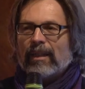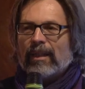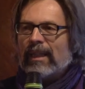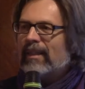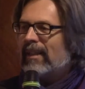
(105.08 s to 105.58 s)

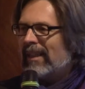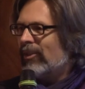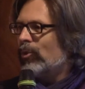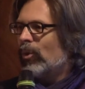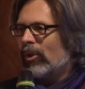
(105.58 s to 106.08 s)
This
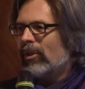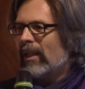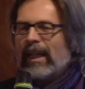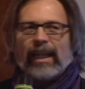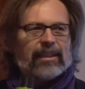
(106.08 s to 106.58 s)
is not the
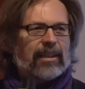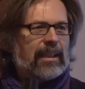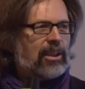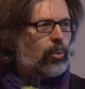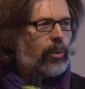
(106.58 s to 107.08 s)
case.
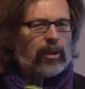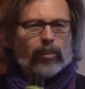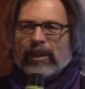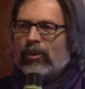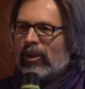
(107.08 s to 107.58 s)
This will
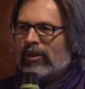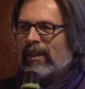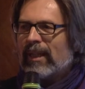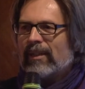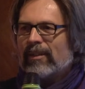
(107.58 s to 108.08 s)
be not the
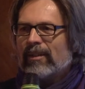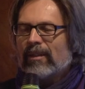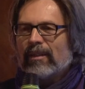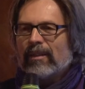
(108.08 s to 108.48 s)
case.